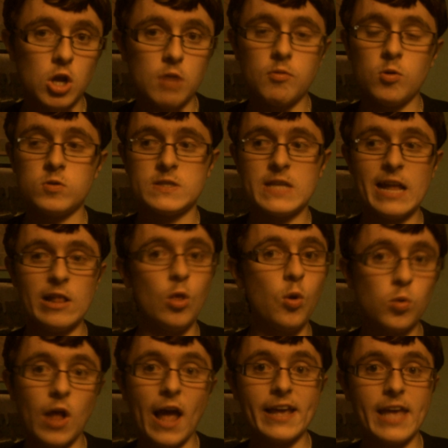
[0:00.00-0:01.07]
nobles. They
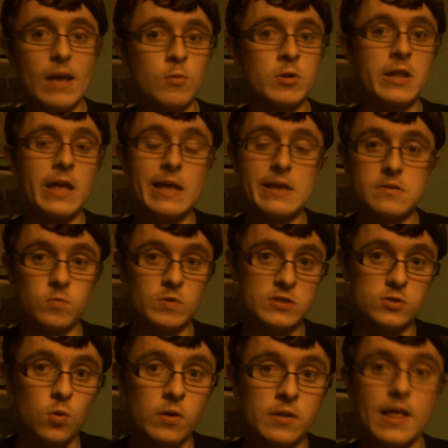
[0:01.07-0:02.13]
look like it when we
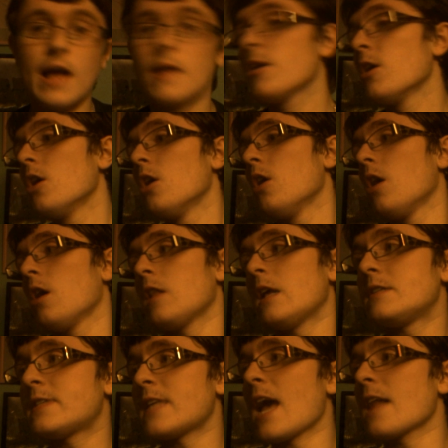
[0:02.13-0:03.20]
saw in that. They
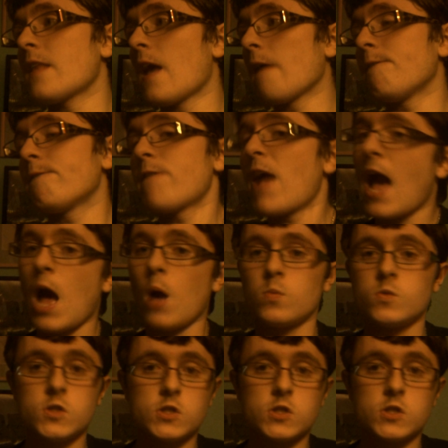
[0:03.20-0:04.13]
said they found